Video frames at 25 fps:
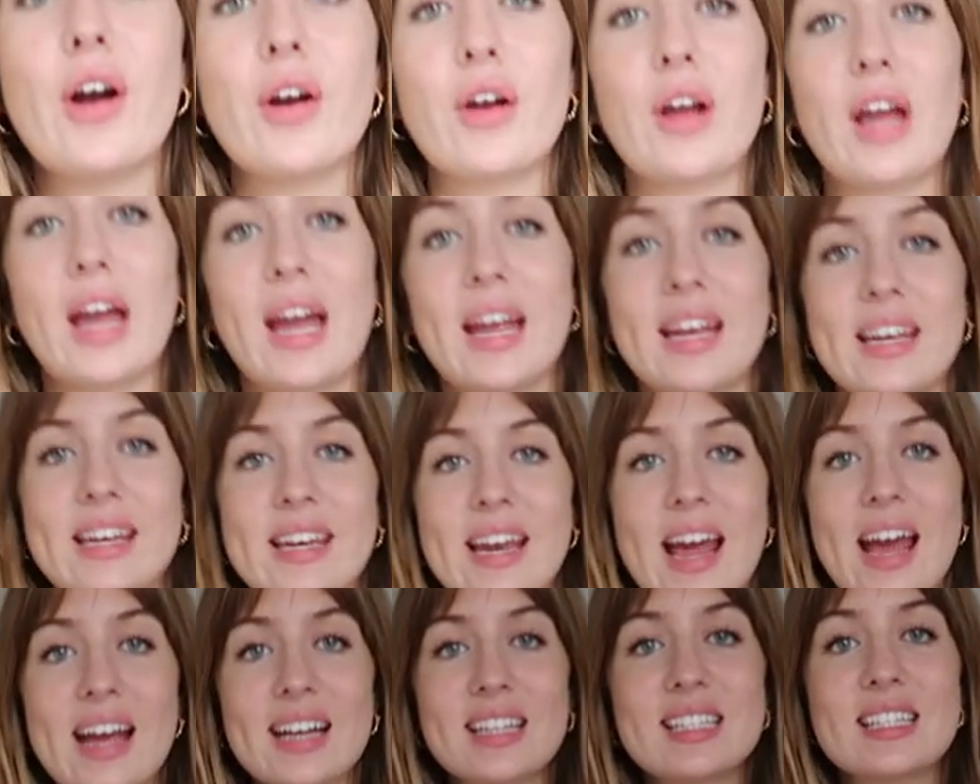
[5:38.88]
Okay,
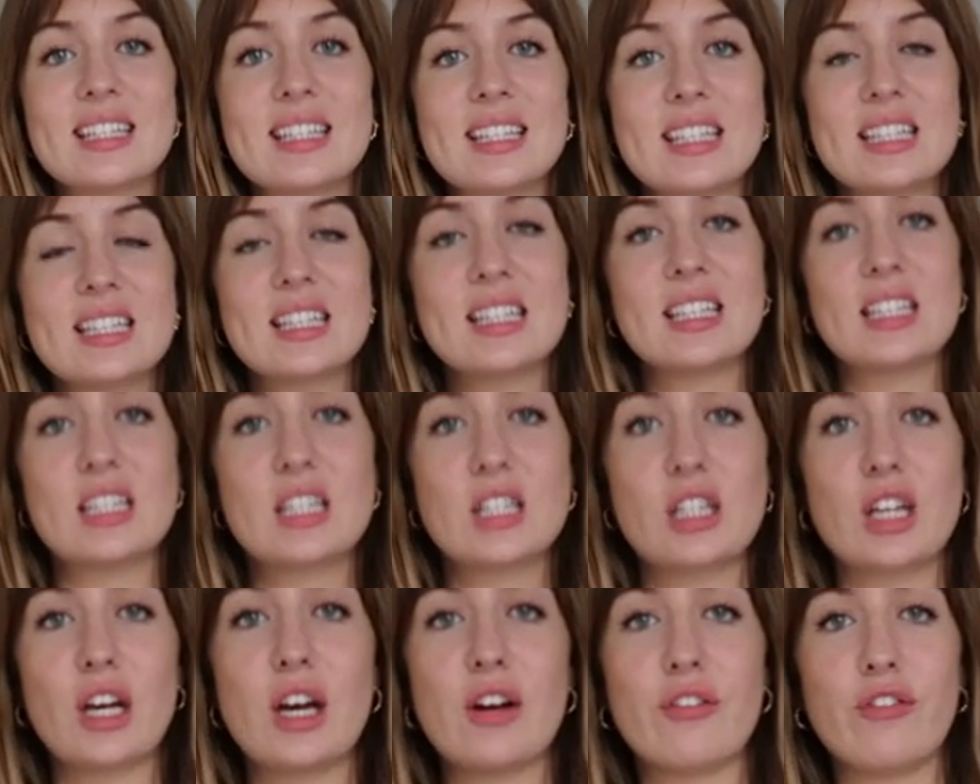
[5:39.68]
next is this
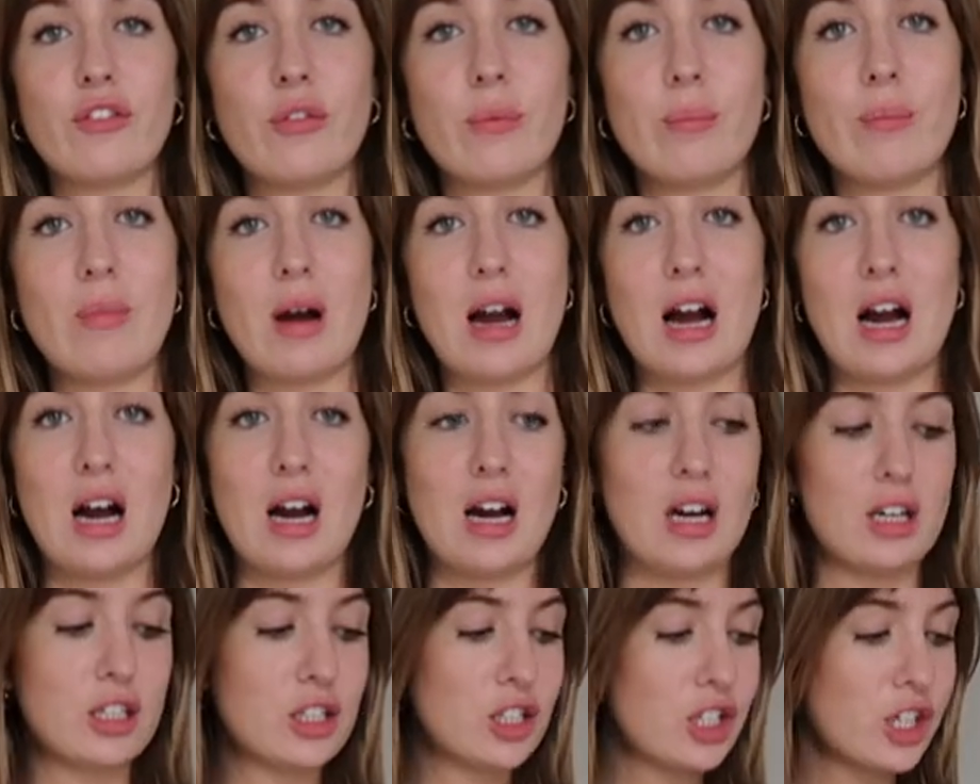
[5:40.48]
skirt from
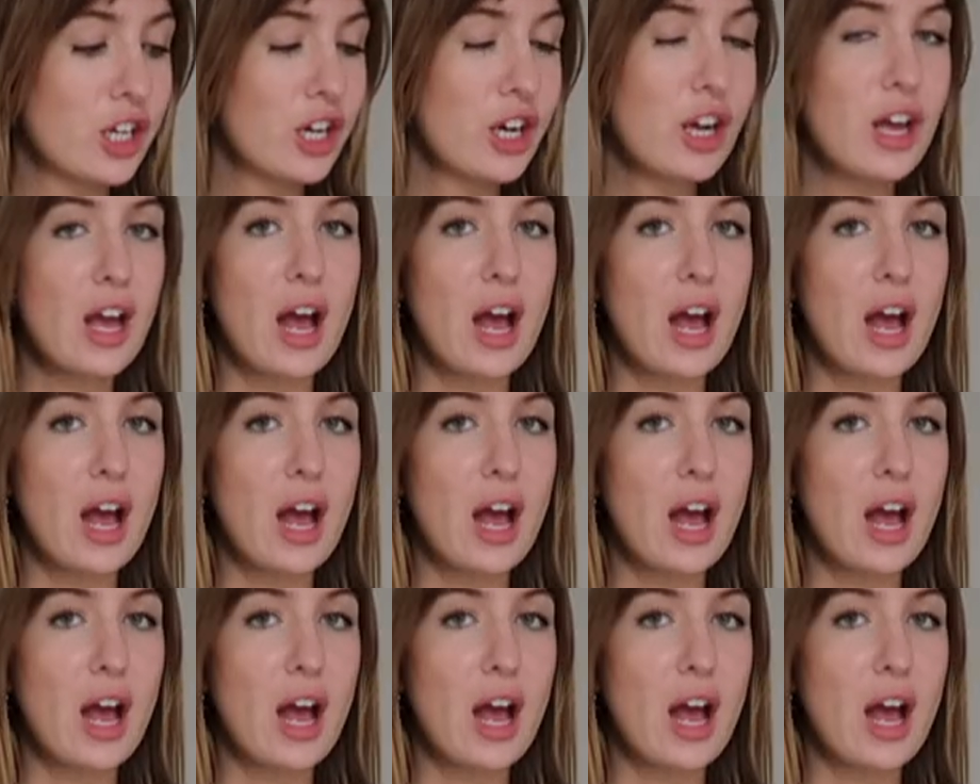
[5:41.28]
Maje.